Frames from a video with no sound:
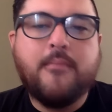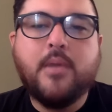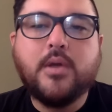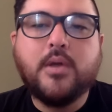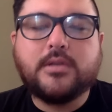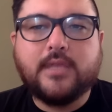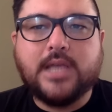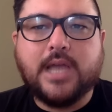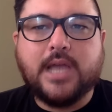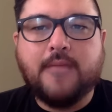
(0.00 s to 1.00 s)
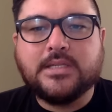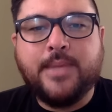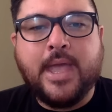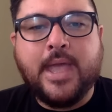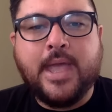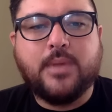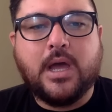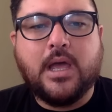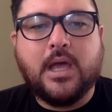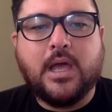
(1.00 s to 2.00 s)
And most of the time, that's managed
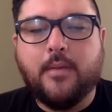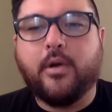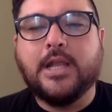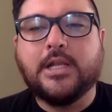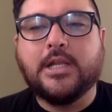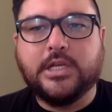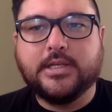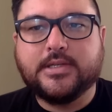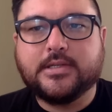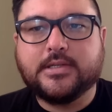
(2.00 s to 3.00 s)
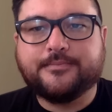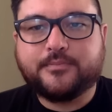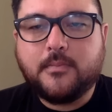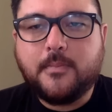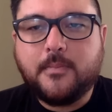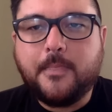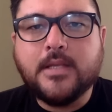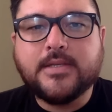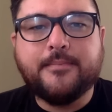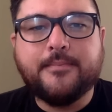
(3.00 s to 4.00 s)
by a brand genius,
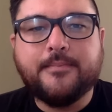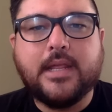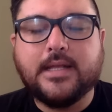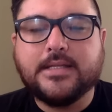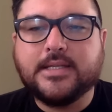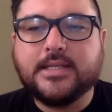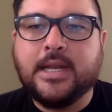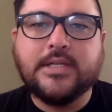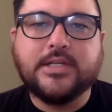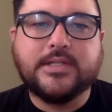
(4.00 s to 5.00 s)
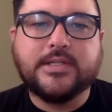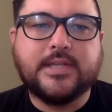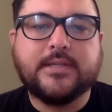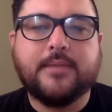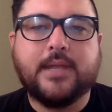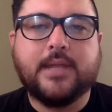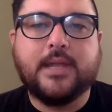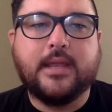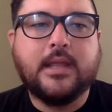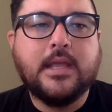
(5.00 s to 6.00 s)
somebody that's in an agency, somebody
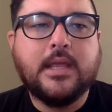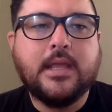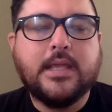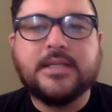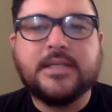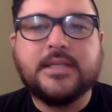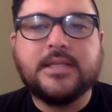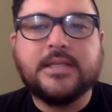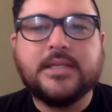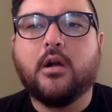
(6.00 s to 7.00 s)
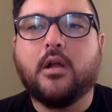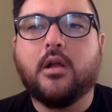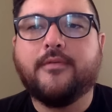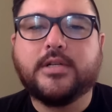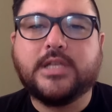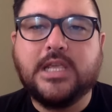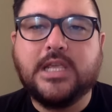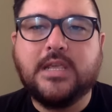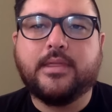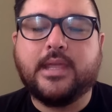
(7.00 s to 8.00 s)
that is not part of your
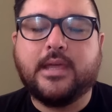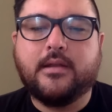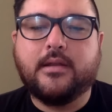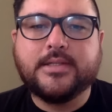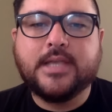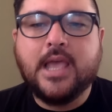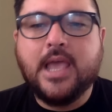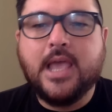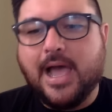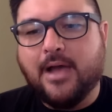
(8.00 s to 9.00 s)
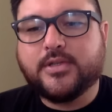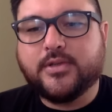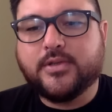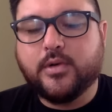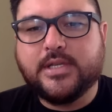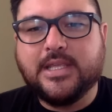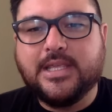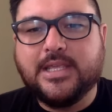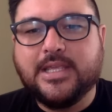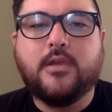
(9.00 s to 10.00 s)
team, but that is outsourced
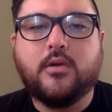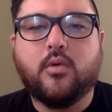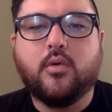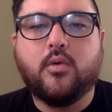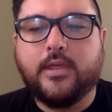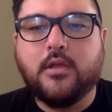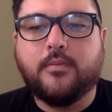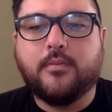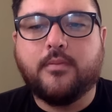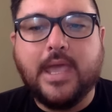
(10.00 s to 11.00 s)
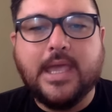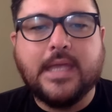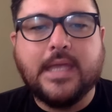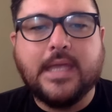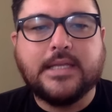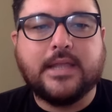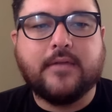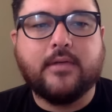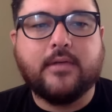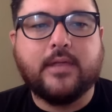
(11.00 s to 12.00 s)
to give you or that you're paying to get
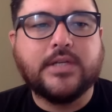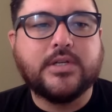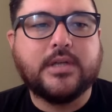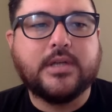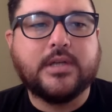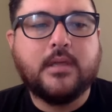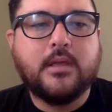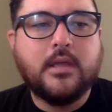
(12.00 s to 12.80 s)
that relationship.